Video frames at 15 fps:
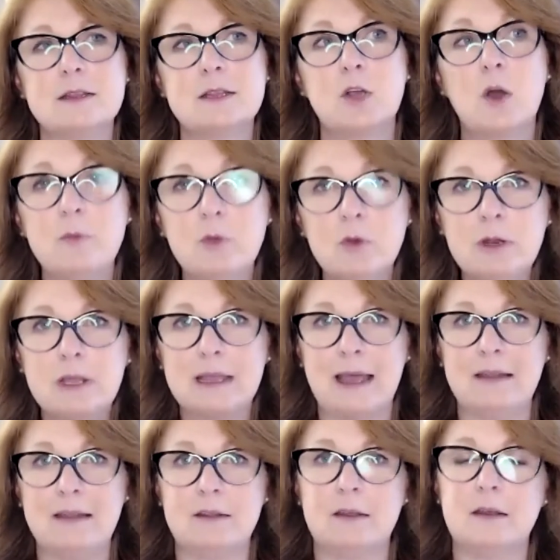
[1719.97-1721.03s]

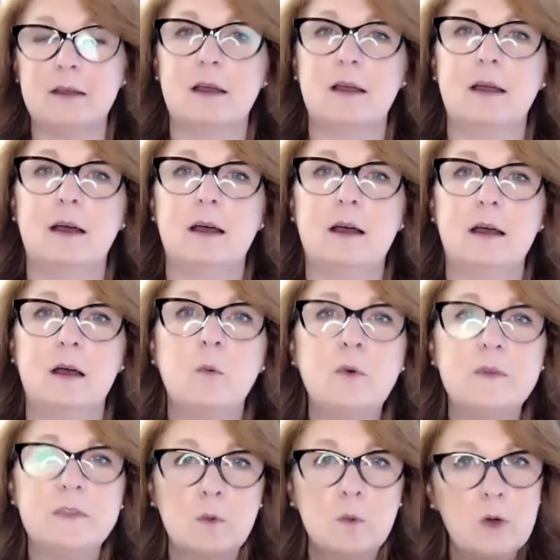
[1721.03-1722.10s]
communicating
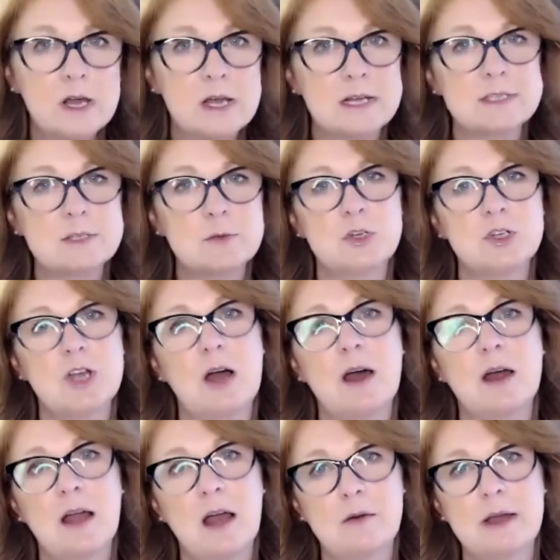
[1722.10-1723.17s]
with the words which
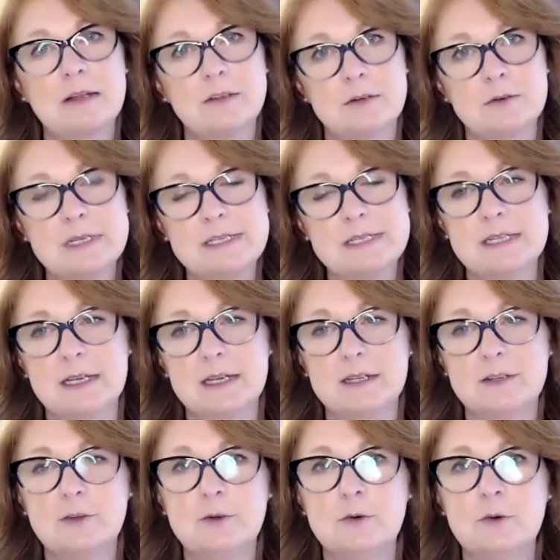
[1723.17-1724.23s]
are characteristic
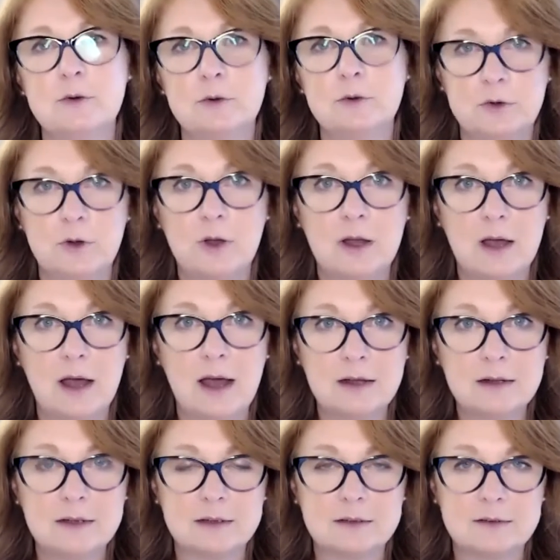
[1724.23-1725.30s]
to her
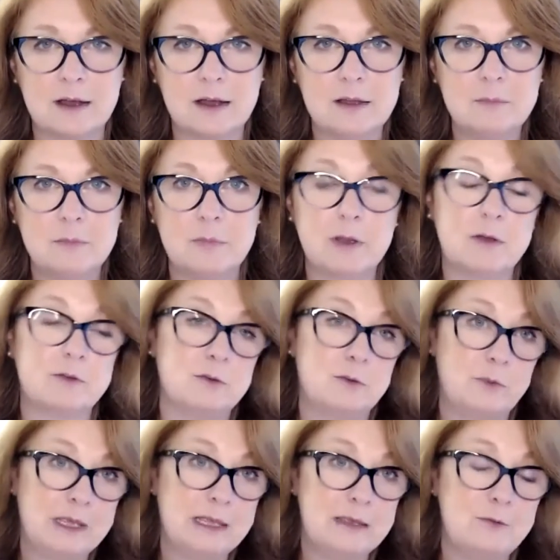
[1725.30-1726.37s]
archetype, because
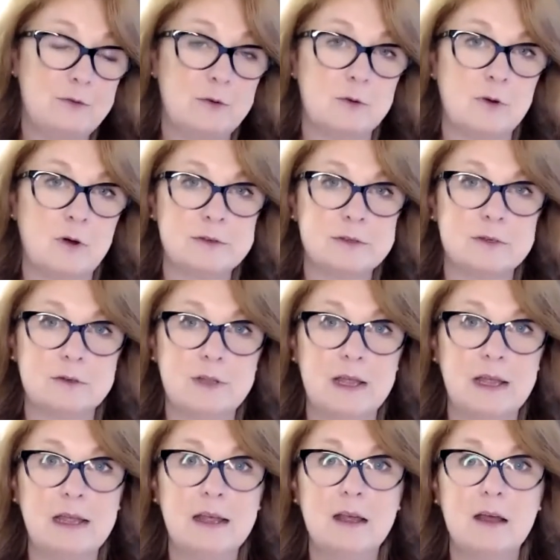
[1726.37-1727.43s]
we give you also
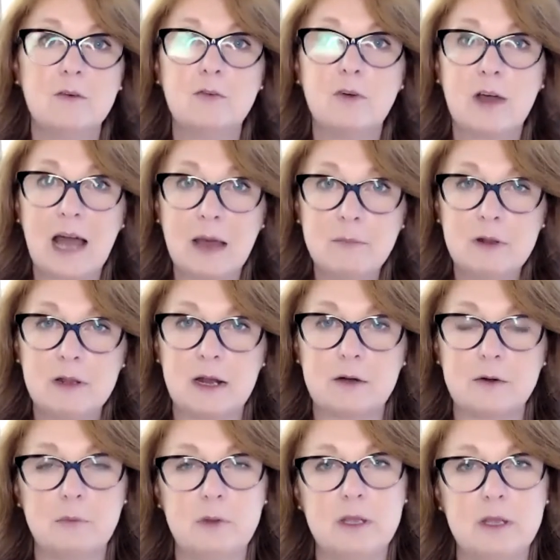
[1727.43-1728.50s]
the
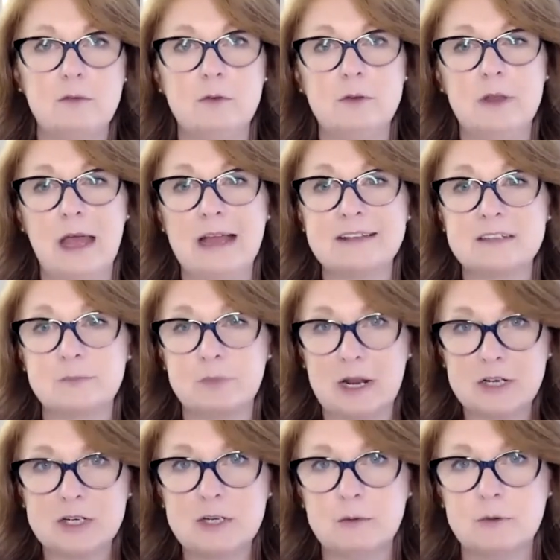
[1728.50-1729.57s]
vocabulary, we give you the
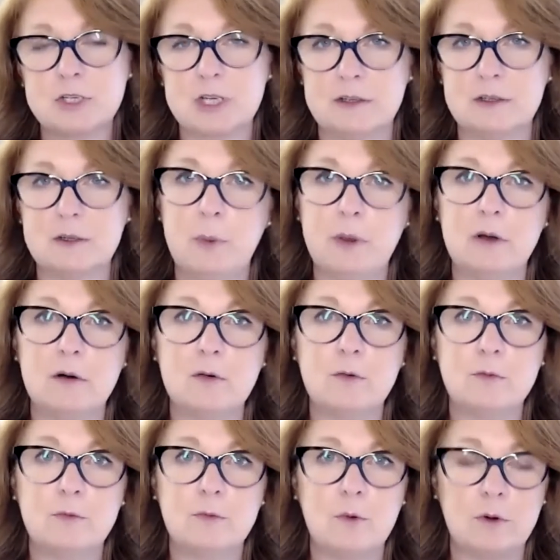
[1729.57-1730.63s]
expression which are typical
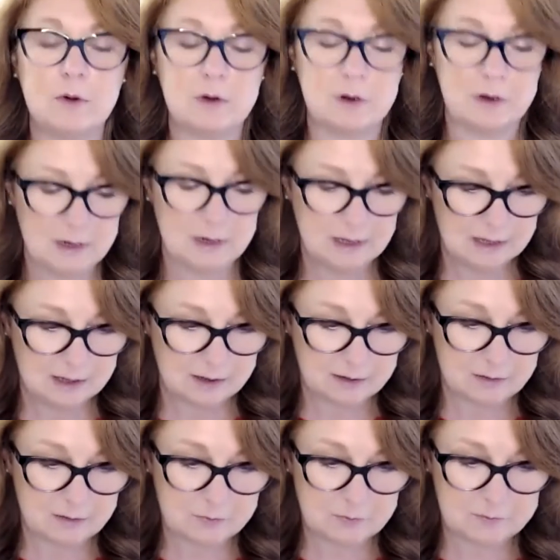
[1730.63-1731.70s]
for
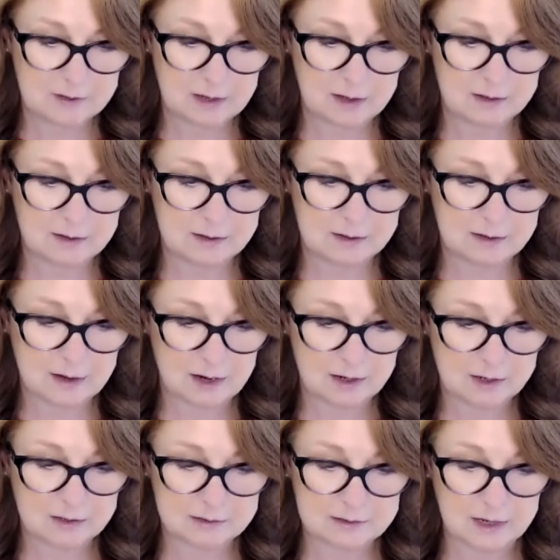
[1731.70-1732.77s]
the
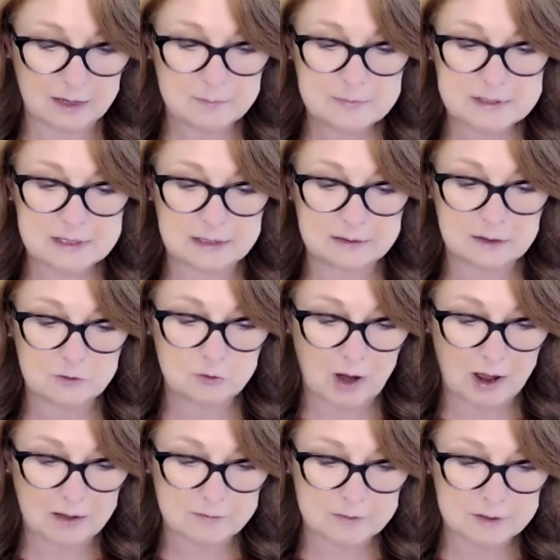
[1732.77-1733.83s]
archetypes and the
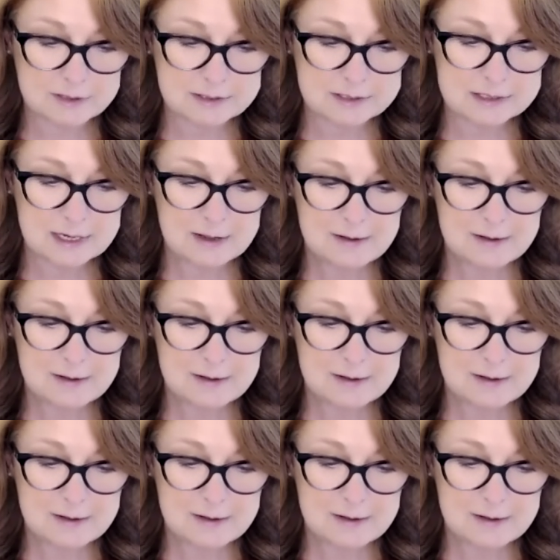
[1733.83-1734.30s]
drivers.